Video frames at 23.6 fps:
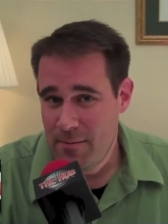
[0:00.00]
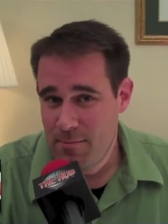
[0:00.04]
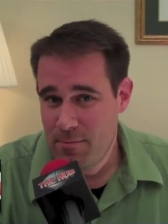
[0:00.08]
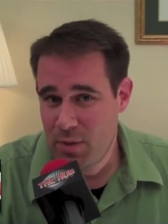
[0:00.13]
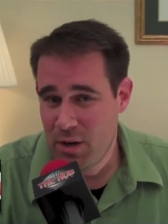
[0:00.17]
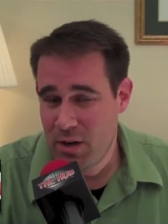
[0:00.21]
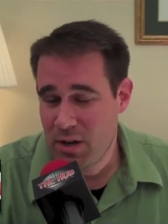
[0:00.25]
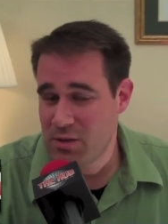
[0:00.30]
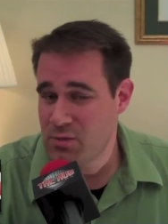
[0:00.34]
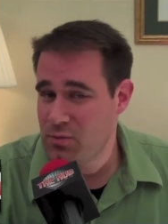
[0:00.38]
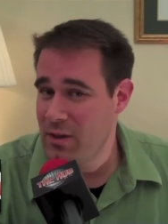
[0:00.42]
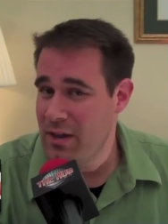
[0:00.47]

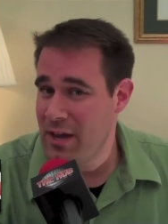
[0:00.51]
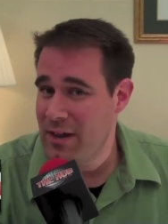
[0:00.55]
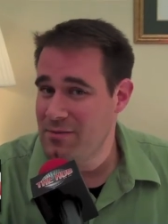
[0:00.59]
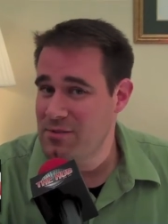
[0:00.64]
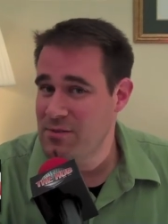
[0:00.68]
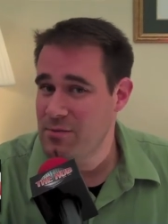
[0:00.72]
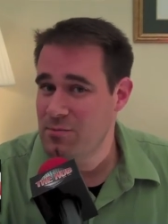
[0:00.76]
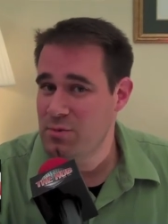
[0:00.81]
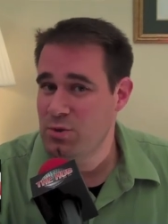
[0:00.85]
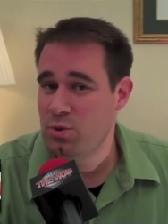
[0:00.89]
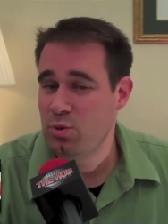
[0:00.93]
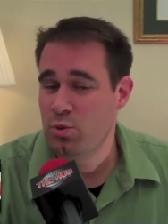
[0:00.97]
because we have
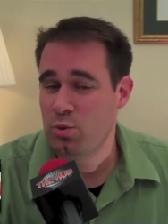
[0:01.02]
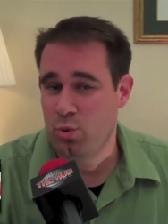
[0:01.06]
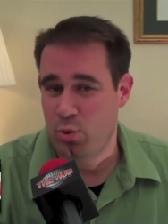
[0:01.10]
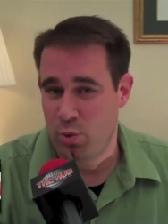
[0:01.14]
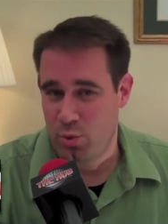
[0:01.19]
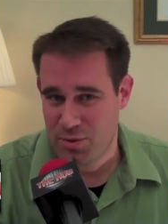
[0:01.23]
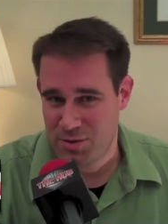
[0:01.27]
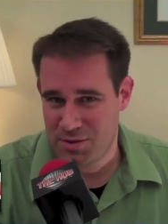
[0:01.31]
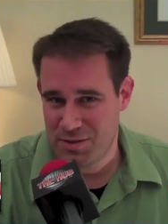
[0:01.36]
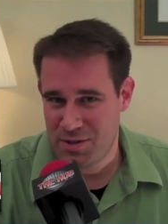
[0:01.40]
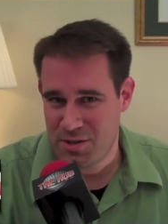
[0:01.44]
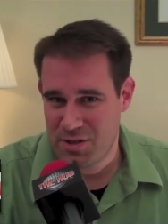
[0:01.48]
some
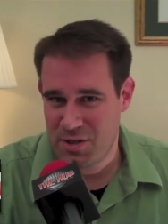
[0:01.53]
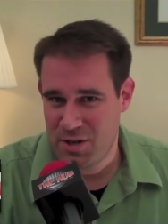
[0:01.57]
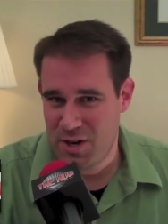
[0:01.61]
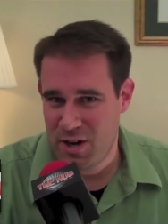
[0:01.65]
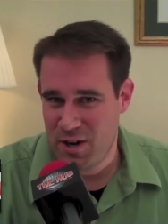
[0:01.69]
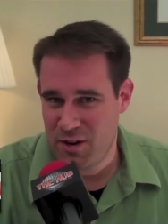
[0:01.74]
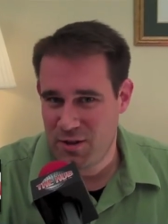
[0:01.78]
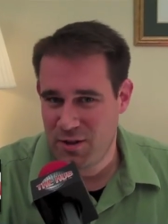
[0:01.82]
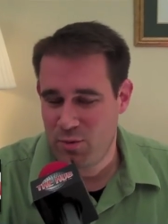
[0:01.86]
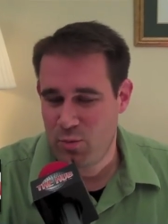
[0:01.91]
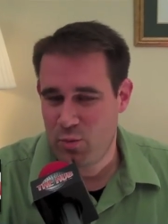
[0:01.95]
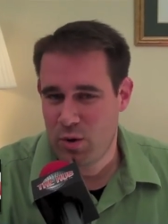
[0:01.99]
tools this
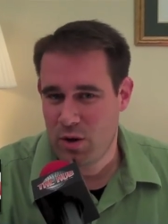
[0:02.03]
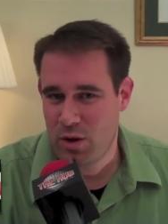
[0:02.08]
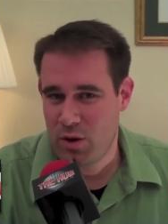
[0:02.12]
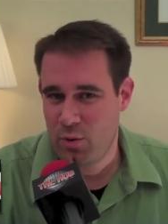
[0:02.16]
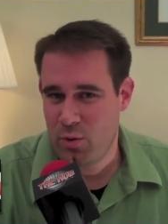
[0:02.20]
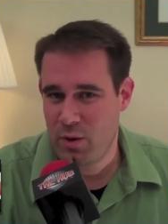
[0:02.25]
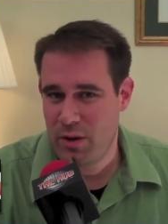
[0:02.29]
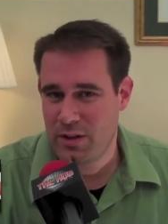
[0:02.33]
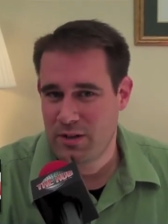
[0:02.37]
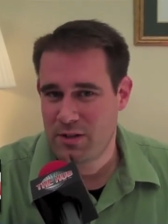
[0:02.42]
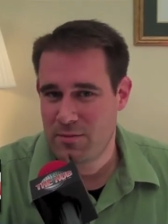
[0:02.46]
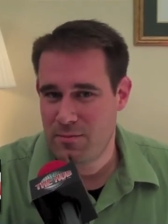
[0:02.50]
year that we're
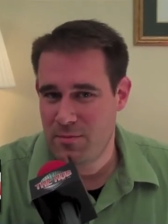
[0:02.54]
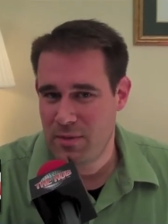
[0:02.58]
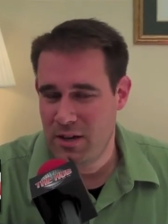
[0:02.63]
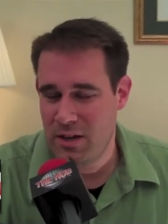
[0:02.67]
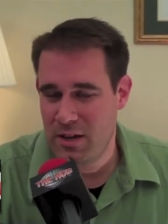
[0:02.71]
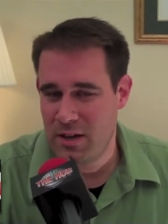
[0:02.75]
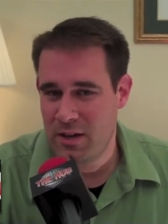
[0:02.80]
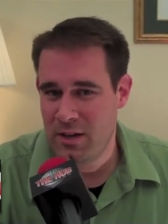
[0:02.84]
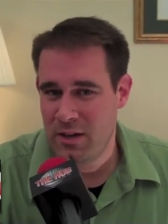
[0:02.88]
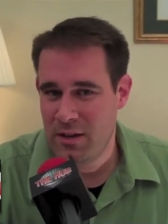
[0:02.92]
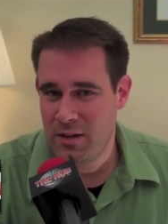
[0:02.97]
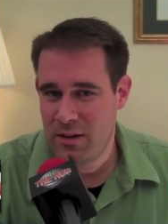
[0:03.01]
going to
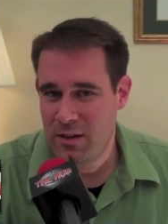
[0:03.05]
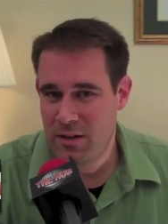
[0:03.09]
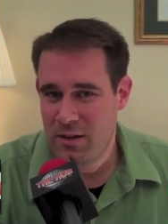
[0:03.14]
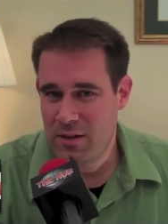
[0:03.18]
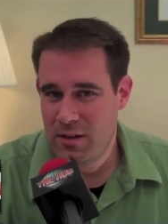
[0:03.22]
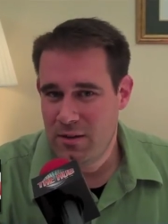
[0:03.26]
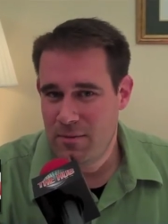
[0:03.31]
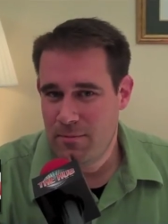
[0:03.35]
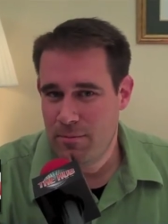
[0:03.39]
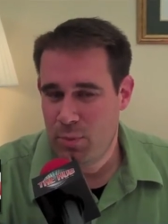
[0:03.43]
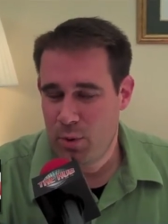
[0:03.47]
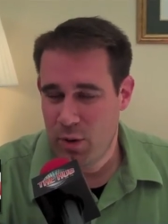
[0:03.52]
be
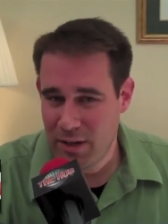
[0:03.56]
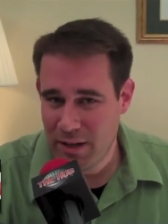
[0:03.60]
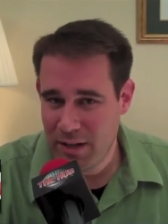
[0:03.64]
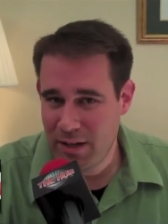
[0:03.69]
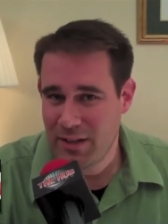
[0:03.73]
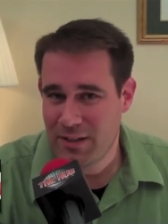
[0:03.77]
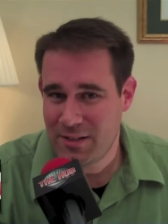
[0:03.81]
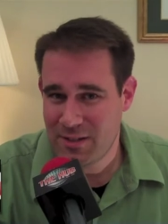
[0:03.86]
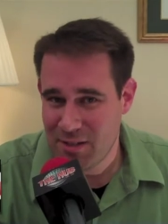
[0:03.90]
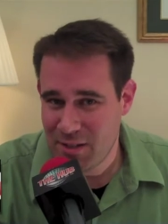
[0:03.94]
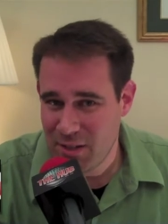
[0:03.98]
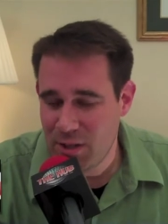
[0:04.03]

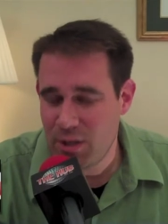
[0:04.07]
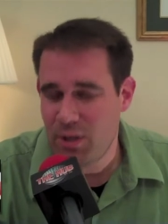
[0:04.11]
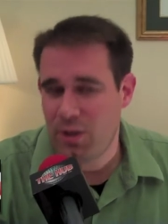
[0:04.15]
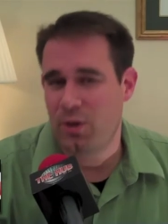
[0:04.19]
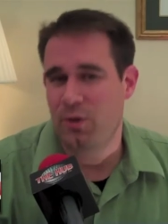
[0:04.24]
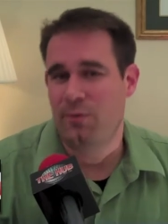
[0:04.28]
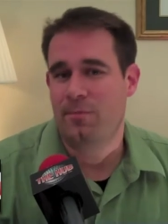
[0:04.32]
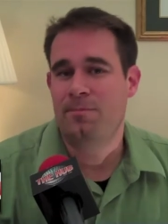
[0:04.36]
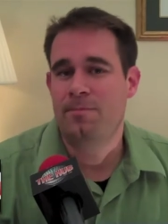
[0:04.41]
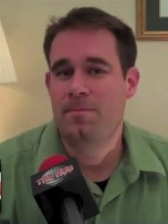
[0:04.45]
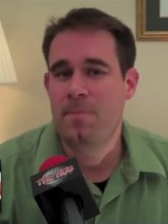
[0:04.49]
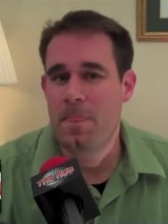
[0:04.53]
bringing to you